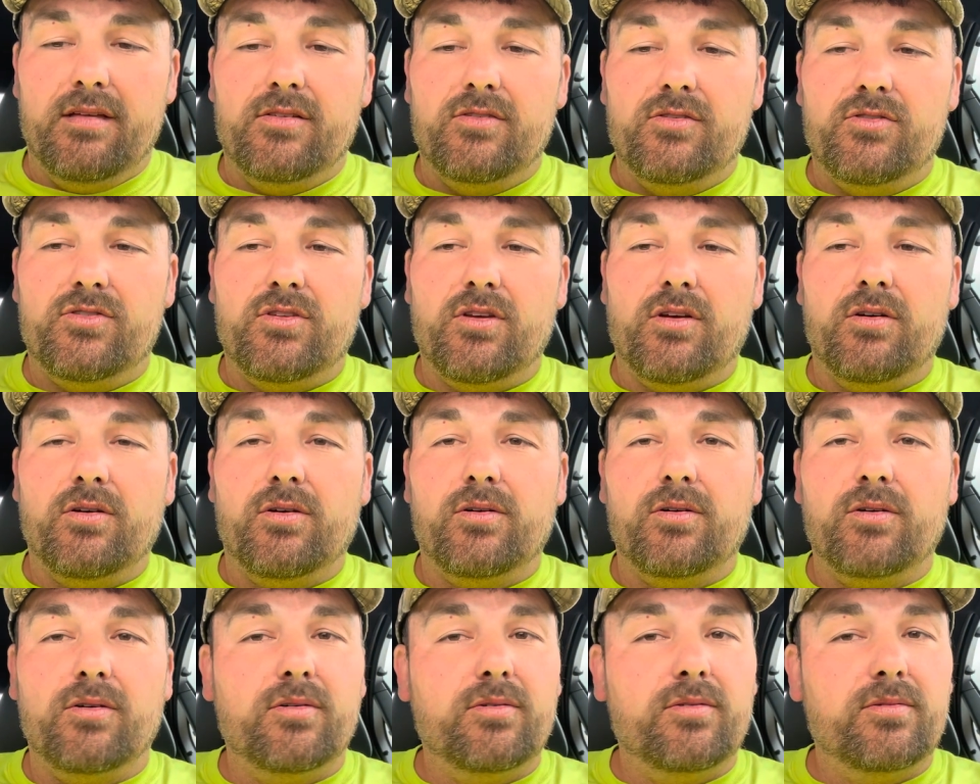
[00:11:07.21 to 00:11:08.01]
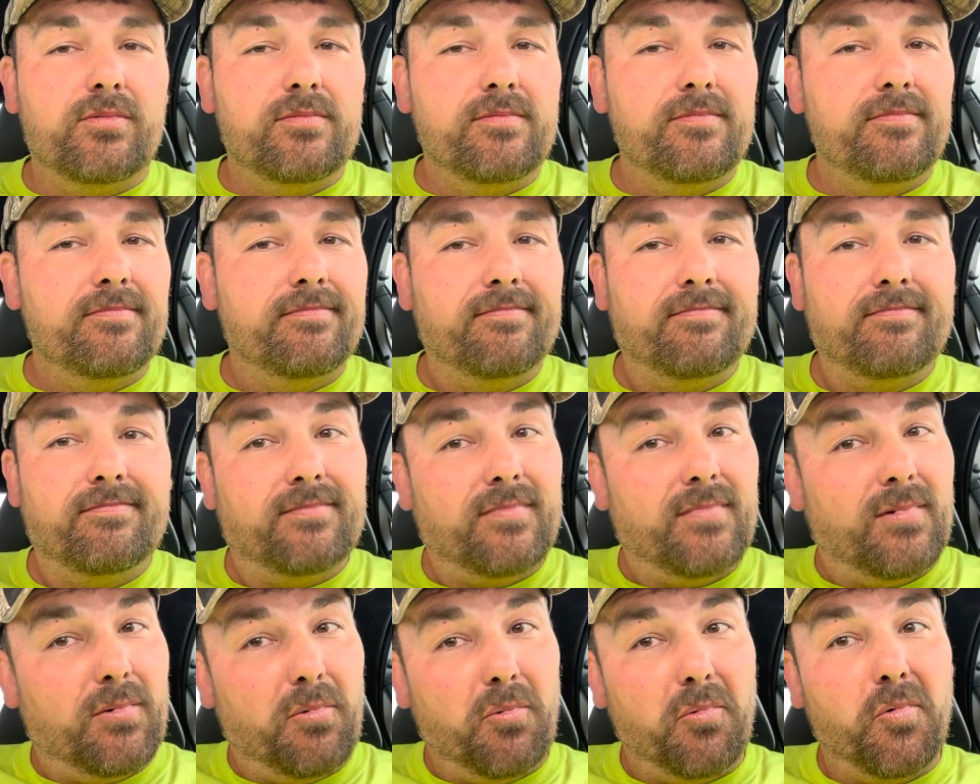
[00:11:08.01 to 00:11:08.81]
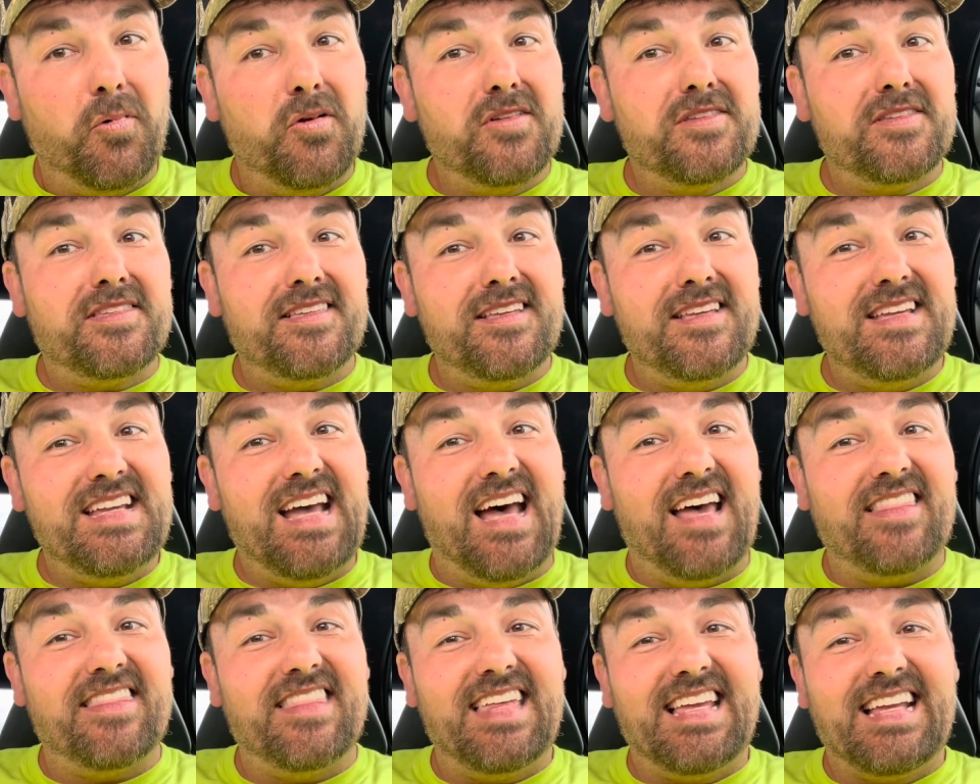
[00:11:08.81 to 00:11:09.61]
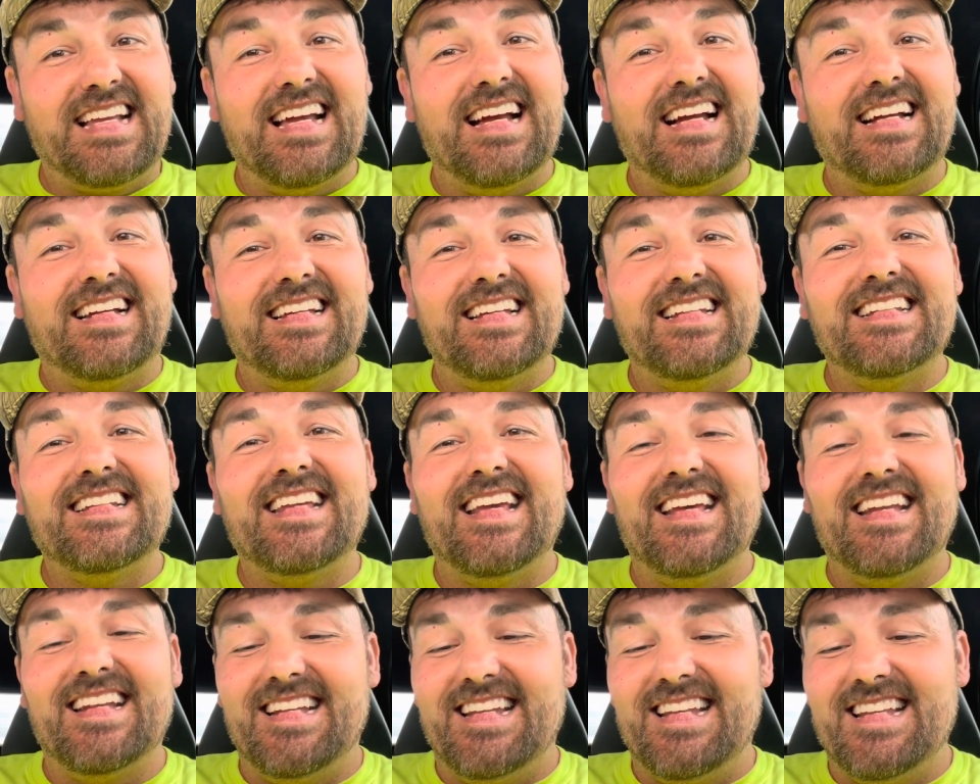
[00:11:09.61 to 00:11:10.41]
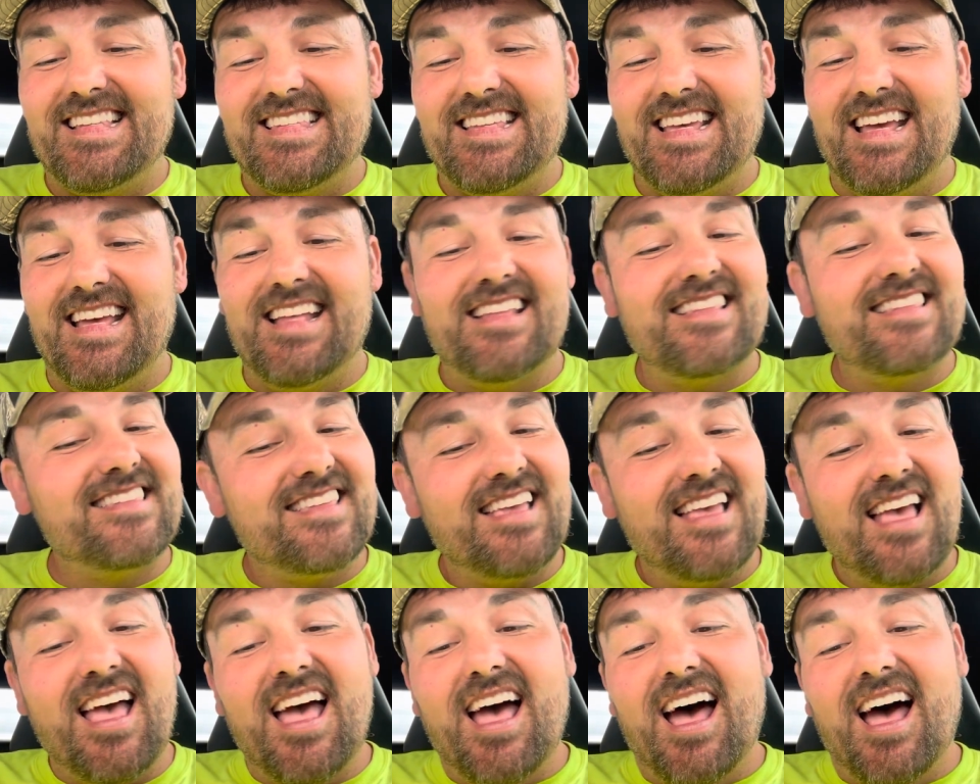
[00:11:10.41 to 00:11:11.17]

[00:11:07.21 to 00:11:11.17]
So we'll see. I think I can get in the 10s.